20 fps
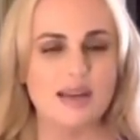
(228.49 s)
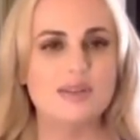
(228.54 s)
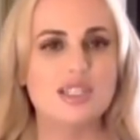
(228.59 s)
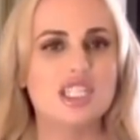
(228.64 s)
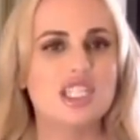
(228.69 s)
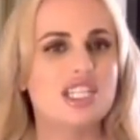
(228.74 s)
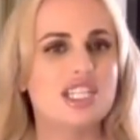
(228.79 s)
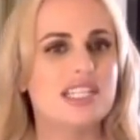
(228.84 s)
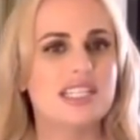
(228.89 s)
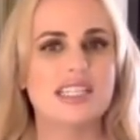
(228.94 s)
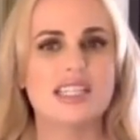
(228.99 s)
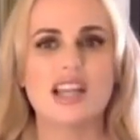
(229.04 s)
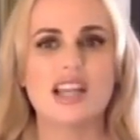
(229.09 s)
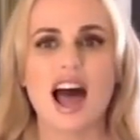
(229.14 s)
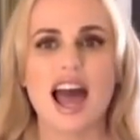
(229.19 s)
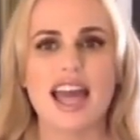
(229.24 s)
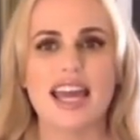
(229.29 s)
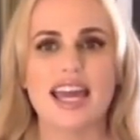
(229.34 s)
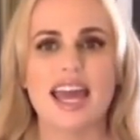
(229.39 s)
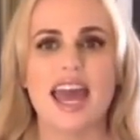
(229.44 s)
it's just
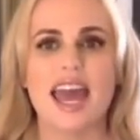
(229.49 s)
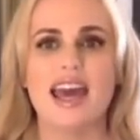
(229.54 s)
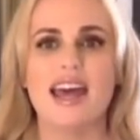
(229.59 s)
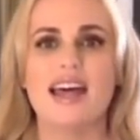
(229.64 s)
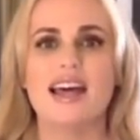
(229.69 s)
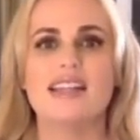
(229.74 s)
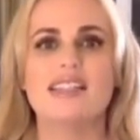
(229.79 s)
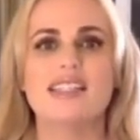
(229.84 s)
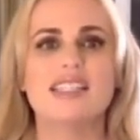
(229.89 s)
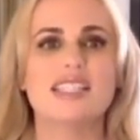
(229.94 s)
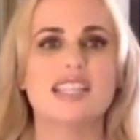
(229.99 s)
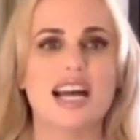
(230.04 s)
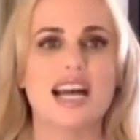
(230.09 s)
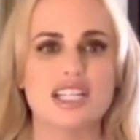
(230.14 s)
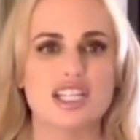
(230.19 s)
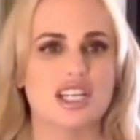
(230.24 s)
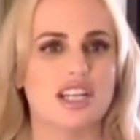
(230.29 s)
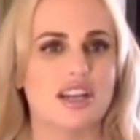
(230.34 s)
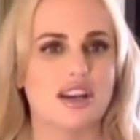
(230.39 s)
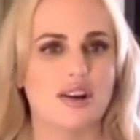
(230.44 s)
like it's
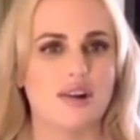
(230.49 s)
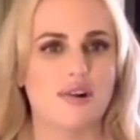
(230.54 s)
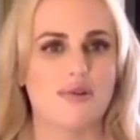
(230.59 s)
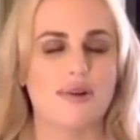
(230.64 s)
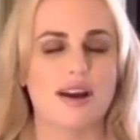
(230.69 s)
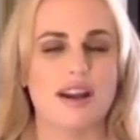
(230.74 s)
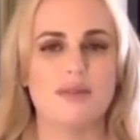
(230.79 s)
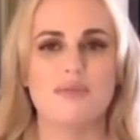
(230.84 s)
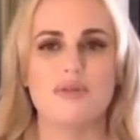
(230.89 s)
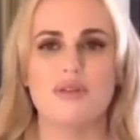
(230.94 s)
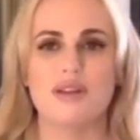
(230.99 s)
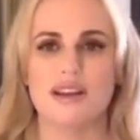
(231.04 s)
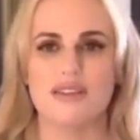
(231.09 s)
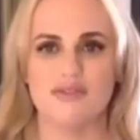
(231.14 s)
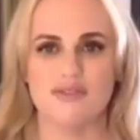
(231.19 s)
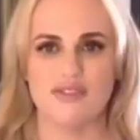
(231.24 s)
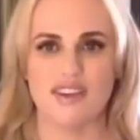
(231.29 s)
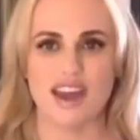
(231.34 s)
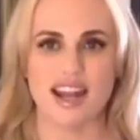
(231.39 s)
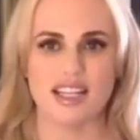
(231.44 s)
such an incredible
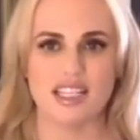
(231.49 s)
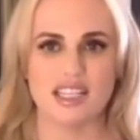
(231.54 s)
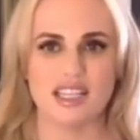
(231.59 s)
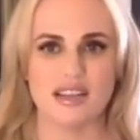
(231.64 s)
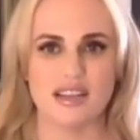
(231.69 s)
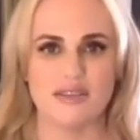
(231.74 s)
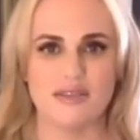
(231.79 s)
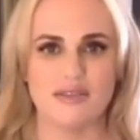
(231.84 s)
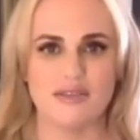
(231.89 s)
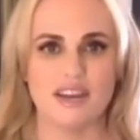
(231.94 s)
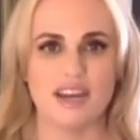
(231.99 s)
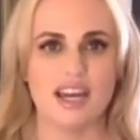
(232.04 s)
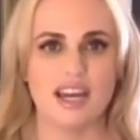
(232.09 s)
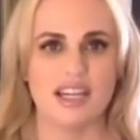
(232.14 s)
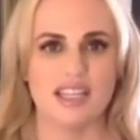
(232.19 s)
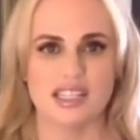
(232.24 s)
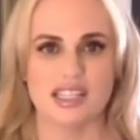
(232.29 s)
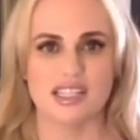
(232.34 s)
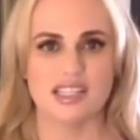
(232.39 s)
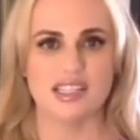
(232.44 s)
inventive
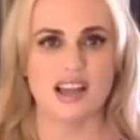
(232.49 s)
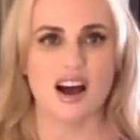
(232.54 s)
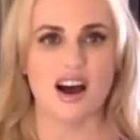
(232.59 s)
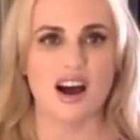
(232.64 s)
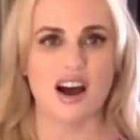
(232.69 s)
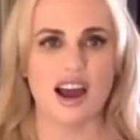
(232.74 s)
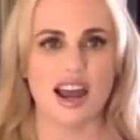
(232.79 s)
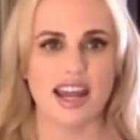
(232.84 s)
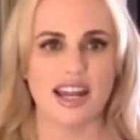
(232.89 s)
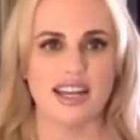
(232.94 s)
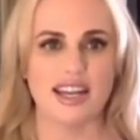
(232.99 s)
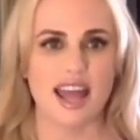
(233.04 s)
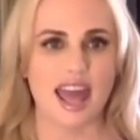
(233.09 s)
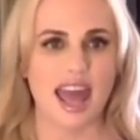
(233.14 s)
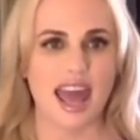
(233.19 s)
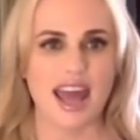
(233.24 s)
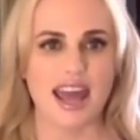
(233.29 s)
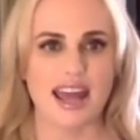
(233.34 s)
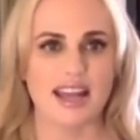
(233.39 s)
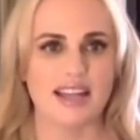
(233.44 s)
design,
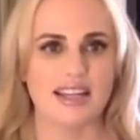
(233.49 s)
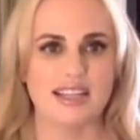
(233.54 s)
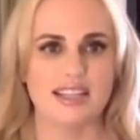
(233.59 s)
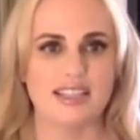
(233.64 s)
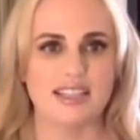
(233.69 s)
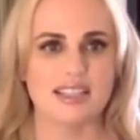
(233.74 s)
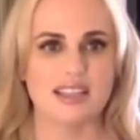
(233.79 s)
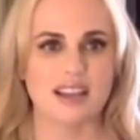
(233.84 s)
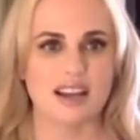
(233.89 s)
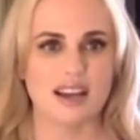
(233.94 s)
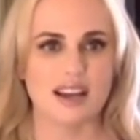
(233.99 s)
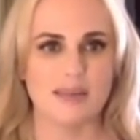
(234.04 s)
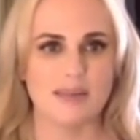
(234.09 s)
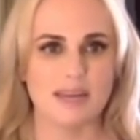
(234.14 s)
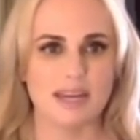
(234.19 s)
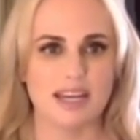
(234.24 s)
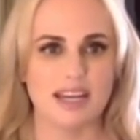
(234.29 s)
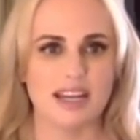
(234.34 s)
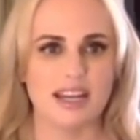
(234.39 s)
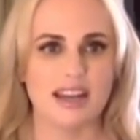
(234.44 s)
and I
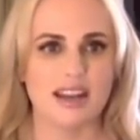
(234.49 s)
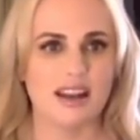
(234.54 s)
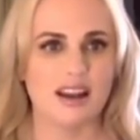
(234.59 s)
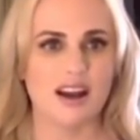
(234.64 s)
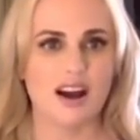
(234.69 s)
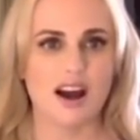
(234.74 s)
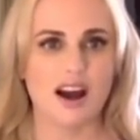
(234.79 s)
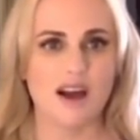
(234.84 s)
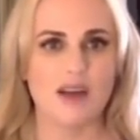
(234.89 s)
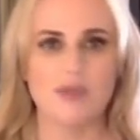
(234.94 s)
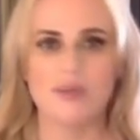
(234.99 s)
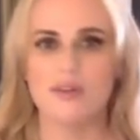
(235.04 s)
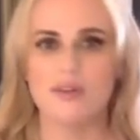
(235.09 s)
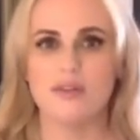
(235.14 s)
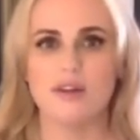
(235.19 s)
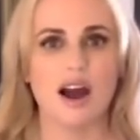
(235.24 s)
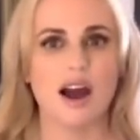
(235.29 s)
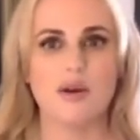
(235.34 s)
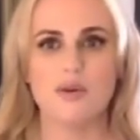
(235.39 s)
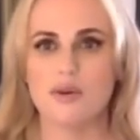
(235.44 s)
mean, I
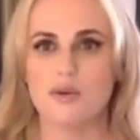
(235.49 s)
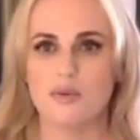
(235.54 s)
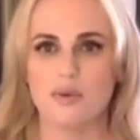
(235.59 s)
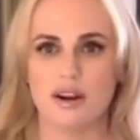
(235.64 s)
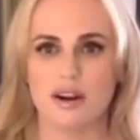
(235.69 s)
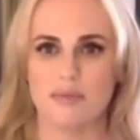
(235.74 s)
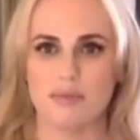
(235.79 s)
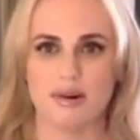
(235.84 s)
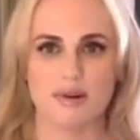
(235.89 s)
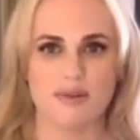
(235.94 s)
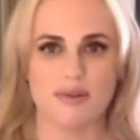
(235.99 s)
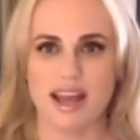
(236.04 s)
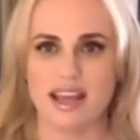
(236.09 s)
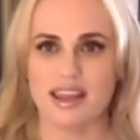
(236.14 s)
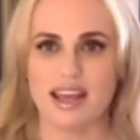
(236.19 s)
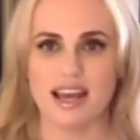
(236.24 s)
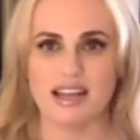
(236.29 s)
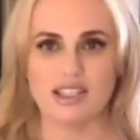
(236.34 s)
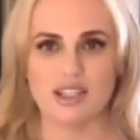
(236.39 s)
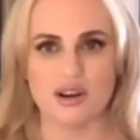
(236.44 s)
would I would want to
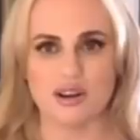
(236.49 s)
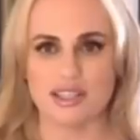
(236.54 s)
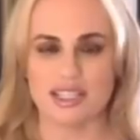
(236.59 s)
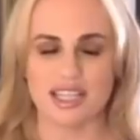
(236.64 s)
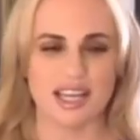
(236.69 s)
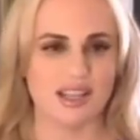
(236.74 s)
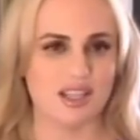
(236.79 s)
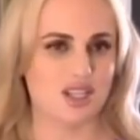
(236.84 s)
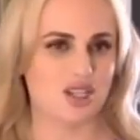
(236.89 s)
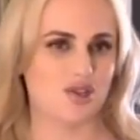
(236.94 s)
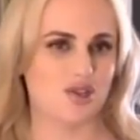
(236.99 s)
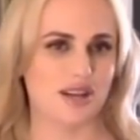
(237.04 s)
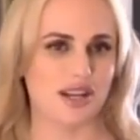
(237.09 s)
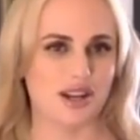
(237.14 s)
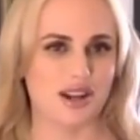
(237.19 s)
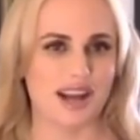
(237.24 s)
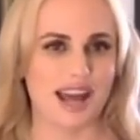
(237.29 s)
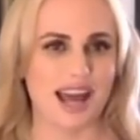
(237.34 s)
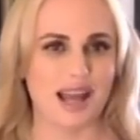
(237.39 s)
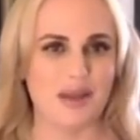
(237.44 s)
parade that dog down the
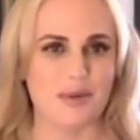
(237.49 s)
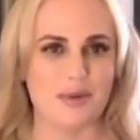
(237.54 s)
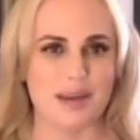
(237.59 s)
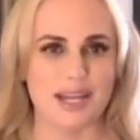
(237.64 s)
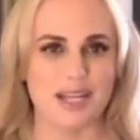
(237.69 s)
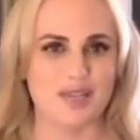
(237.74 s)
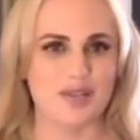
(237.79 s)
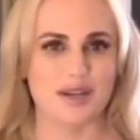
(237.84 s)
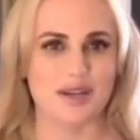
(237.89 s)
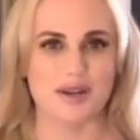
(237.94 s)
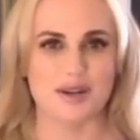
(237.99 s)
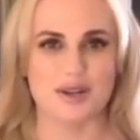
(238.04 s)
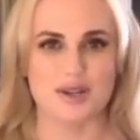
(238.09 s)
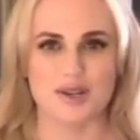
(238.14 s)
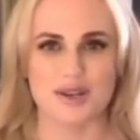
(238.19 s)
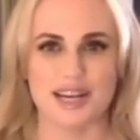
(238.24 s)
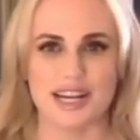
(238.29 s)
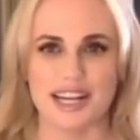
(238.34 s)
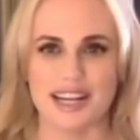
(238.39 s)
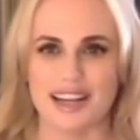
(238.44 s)
street on Halloween trick or
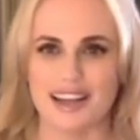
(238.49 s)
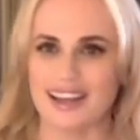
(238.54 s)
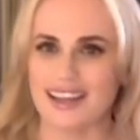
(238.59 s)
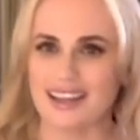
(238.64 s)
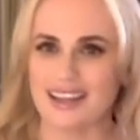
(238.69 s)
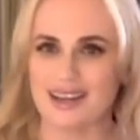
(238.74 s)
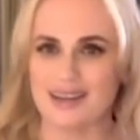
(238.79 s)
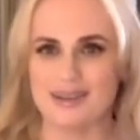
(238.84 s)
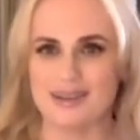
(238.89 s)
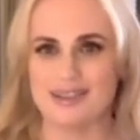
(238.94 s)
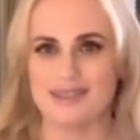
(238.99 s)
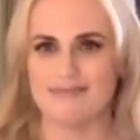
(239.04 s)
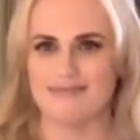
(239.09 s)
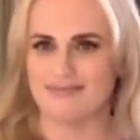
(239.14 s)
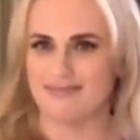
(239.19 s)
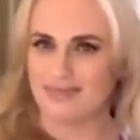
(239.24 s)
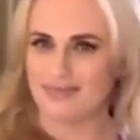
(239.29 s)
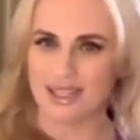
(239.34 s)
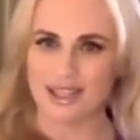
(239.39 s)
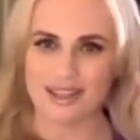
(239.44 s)
treating. Like that would
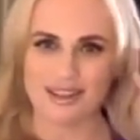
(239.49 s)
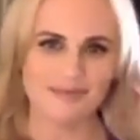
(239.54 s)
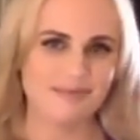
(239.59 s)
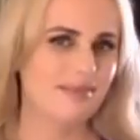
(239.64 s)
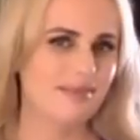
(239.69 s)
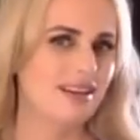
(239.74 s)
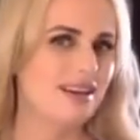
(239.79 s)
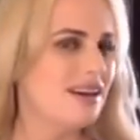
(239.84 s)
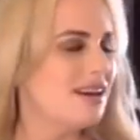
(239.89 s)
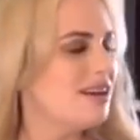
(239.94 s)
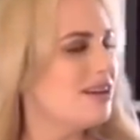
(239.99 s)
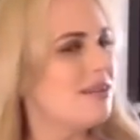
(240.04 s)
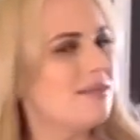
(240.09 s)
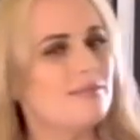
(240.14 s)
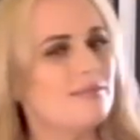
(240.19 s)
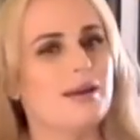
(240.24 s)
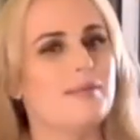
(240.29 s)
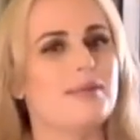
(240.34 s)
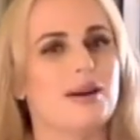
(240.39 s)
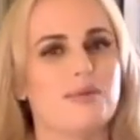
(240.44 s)
you know
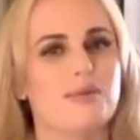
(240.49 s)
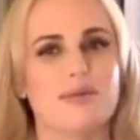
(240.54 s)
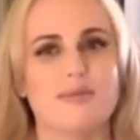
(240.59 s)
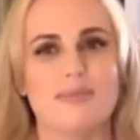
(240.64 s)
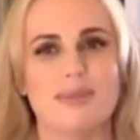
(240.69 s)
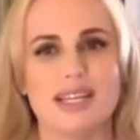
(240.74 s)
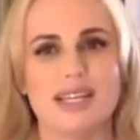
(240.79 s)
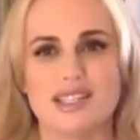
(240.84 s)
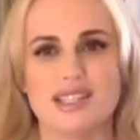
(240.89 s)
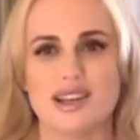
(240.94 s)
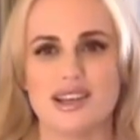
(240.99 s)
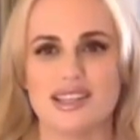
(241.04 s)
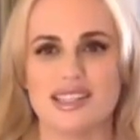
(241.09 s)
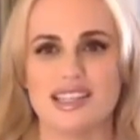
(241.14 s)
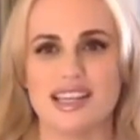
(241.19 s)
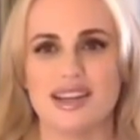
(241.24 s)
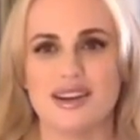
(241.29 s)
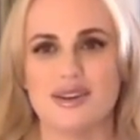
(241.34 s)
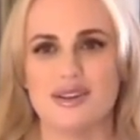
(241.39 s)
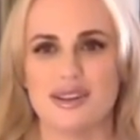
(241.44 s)
maybe I wouldn't be so
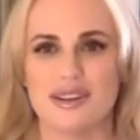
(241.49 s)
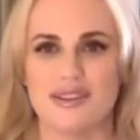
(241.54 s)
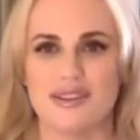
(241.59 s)
single